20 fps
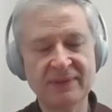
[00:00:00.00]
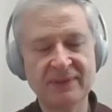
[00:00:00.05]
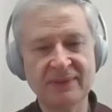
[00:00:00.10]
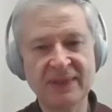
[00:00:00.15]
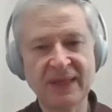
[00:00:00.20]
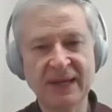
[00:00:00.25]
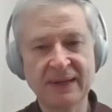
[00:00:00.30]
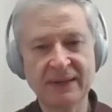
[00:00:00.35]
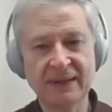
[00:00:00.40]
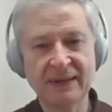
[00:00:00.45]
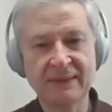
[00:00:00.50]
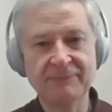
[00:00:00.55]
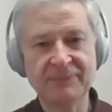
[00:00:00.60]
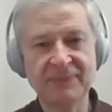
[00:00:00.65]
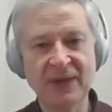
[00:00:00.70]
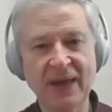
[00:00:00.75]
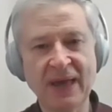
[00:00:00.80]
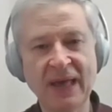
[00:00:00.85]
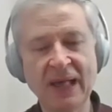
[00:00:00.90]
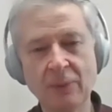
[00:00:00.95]
that
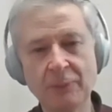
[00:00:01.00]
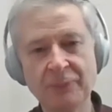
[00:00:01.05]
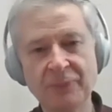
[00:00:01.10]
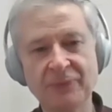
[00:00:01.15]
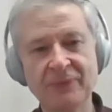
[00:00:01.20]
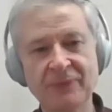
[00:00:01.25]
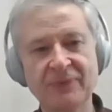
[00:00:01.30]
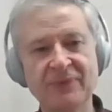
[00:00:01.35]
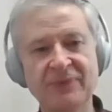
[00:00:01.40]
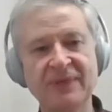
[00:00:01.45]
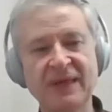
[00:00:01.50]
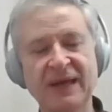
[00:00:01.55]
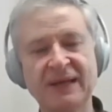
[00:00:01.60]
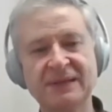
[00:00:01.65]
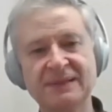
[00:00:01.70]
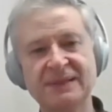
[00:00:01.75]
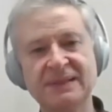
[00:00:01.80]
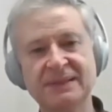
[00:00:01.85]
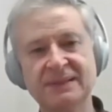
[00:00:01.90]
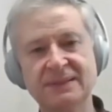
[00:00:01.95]
the help
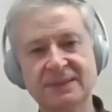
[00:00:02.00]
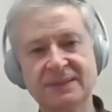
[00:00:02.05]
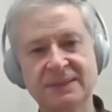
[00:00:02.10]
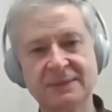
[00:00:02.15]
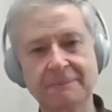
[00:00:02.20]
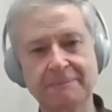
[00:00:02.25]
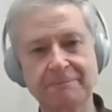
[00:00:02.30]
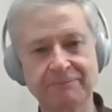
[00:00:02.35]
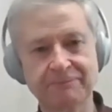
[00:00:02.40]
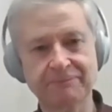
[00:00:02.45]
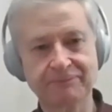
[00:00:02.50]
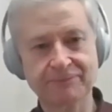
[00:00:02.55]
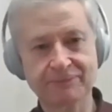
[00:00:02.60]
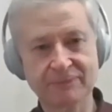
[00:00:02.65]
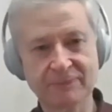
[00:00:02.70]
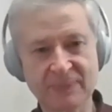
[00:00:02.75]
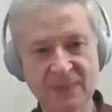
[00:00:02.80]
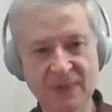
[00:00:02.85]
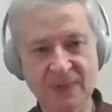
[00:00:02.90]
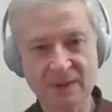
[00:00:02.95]
that is,
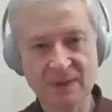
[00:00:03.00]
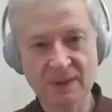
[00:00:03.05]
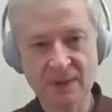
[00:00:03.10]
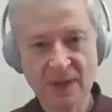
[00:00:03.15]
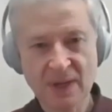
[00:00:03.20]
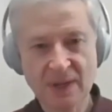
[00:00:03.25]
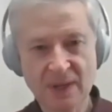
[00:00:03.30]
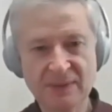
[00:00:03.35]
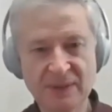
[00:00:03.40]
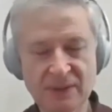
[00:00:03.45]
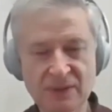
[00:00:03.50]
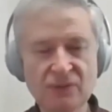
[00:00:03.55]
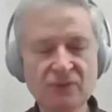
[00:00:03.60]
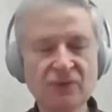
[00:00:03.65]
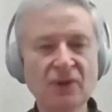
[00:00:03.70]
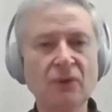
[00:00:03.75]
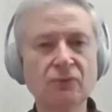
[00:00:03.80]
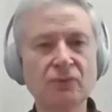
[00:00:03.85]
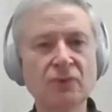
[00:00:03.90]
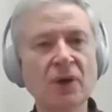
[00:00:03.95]
that you
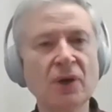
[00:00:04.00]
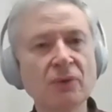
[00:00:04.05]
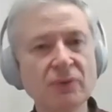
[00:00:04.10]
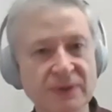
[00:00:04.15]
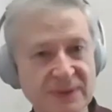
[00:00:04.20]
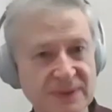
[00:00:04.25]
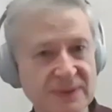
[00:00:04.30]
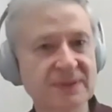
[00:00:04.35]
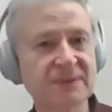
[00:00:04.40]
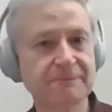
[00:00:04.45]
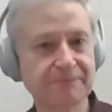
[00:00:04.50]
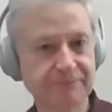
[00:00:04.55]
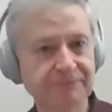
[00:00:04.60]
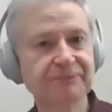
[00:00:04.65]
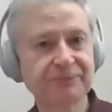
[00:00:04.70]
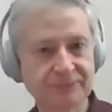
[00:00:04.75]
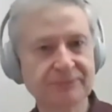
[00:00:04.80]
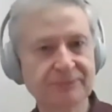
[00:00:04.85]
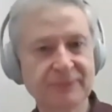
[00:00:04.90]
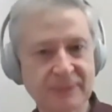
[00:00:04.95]
don't notice
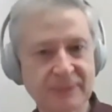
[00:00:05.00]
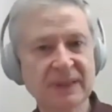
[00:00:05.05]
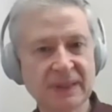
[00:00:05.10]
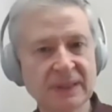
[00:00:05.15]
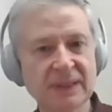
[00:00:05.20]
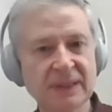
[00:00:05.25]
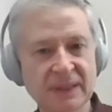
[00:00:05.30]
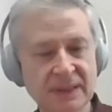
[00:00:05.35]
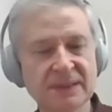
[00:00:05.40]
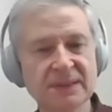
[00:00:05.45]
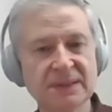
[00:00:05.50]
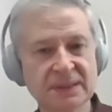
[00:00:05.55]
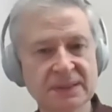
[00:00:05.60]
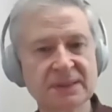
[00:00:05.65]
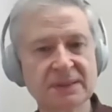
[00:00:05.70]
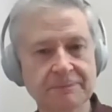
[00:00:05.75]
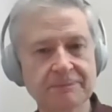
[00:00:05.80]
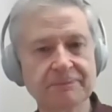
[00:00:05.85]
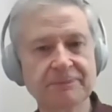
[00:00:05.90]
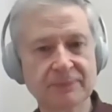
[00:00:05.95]

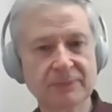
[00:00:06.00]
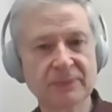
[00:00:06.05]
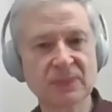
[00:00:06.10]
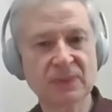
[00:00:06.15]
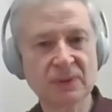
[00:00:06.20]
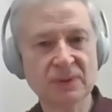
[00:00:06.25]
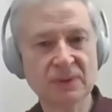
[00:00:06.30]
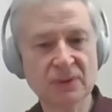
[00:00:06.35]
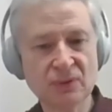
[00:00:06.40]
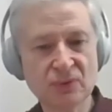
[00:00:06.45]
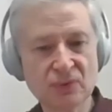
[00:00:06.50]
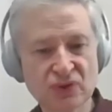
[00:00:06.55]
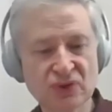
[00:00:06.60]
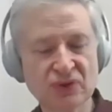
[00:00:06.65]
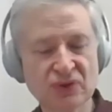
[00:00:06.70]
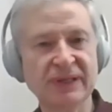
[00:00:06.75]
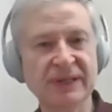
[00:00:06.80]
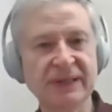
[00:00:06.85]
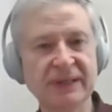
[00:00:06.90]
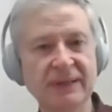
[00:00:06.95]
is
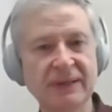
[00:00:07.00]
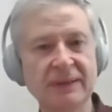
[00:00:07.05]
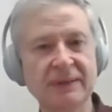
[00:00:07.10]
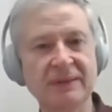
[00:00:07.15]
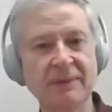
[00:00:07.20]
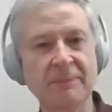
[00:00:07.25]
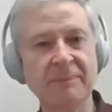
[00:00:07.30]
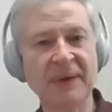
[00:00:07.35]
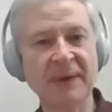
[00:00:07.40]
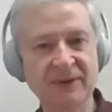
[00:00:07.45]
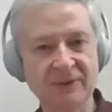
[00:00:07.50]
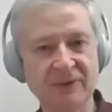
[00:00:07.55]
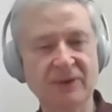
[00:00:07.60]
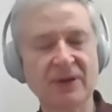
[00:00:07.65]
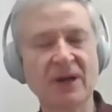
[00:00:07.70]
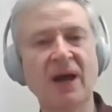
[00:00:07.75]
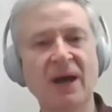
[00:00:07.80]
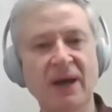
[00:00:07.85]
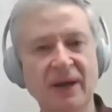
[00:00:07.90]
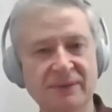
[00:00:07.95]
usually the better
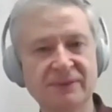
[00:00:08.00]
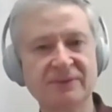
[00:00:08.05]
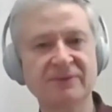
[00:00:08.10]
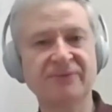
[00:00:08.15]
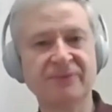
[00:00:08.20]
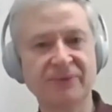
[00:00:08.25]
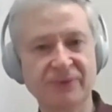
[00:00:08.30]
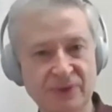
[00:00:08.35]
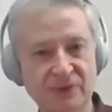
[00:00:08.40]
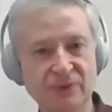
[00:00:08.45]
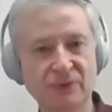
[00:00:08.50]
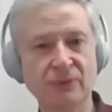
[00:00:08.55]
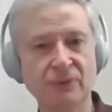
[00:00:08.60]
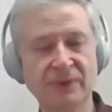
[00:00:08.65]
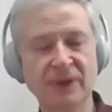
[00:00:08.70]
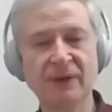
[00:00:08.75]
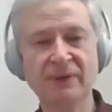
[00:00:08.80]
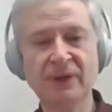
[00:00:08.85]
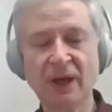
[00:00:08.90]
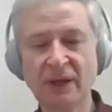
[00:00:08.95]
kind for you.
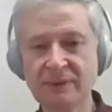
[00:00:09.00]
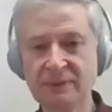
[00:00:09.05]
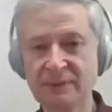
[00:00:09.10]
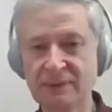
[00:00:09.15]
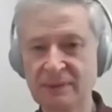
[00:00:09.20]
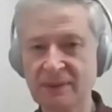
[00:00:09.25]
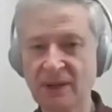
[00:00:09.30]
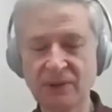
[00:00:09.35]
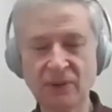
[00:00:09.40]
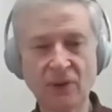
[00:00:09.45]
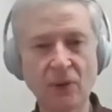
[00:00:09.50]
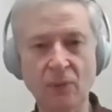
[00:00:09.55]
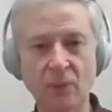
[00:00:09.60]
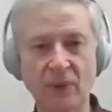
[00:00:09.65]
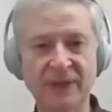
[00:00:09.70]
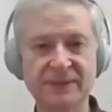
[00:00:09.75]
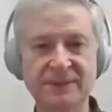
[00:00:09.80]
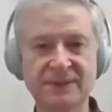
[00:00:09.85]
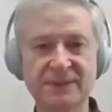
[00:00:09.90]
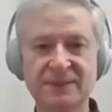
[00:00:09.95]
Now, not, not
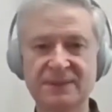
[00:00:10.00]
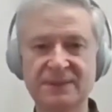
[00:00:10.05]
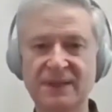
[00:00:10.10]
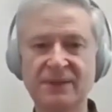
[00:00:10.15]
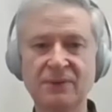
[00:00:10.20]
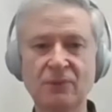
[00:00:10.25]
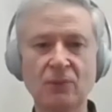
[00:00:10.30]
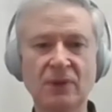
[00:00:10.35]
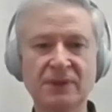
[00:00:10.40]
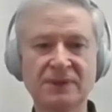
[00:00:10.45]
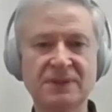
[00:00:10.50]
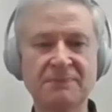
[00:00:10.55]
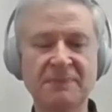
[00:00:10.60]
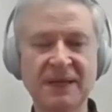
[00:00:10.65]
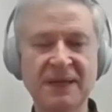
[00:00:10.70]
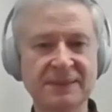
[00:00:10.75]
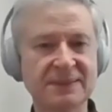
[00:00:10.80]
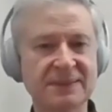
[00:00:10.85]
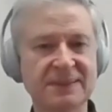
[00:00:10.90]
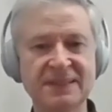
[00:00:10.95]
always, because I don't want to
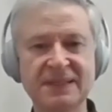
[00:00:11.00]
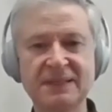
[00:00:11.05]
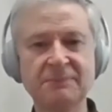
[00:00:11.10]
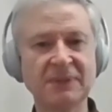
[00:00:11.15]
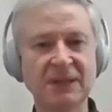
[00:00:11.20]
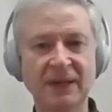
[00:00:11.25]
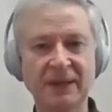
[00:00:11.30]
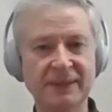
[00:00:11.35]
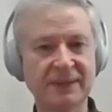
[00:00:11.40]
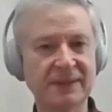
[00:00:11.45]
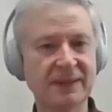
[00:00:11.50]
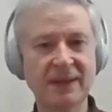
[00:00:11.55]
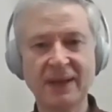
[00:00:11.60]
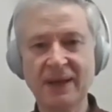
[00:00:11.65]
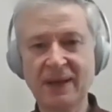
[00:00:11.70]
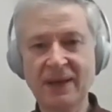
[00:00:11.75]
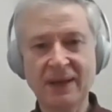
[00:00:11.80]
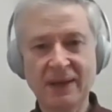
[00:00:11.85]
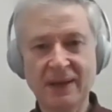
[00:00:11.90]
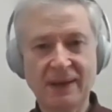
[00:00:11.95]
make it seem like
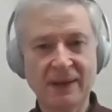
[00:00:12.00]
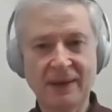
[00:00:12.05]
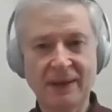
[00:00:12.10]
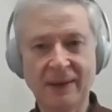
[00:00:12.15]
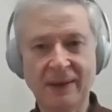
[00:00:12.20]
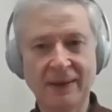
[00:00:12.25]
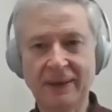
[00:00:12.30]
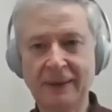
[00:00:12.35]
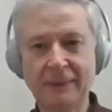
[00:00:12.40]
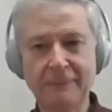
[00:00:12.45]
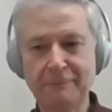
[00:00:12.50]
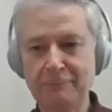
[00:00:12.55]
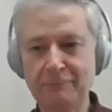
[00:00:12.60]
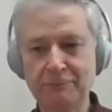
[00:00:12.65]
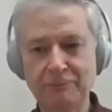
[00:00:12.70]
um,